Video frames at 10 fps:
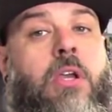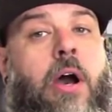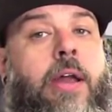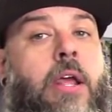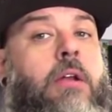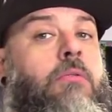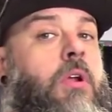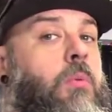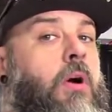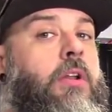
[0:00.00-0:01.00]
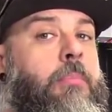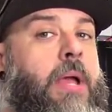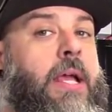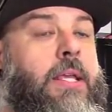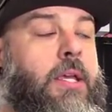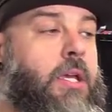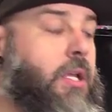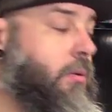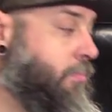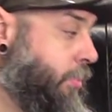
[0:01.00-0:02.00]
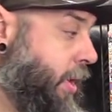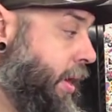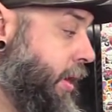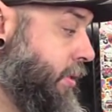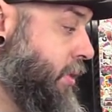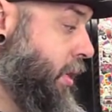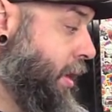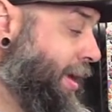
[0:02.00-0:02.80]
cut it and re-weld it back in, but